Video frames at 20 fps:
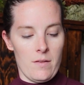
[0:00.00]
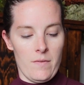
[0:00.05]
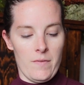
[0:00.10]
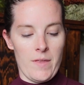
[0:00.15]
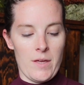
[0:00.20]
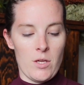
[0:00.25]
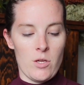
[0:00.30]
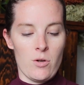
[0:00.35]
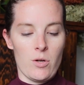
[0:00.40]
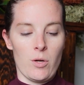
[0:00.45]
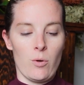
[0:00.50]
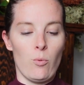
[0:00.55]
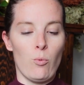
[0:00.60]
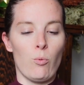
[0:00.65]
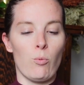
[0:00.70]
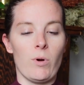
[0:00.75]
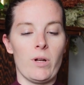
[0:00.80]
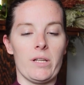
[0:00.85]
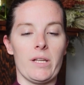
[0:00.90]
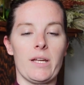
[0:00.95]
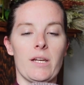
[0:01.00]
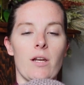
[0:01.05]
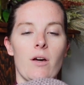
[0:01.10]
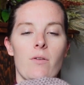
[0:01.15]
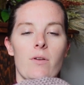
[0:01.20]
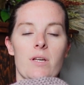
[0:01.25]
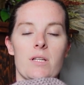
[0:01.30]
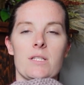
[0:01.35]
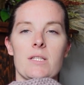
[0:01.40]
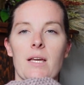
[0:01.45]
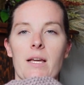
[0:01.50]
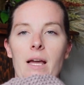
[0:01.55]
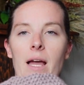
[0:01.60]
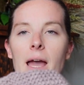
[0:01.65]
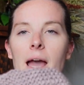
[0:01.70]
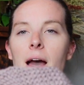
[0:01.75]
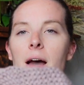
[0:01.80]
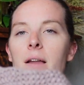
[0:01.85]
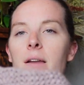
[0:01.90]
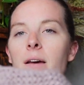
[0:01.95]
that you can really notice. Like I
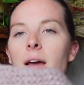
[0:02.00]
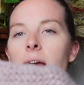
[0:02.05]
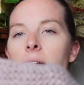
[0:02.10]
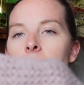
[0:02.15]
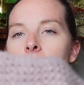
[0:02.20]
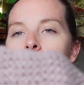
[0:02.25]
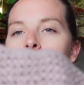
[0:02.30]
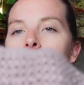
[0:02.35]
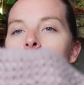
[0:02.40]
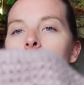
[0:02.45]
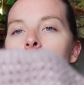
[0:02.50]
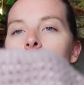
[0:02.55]
had a,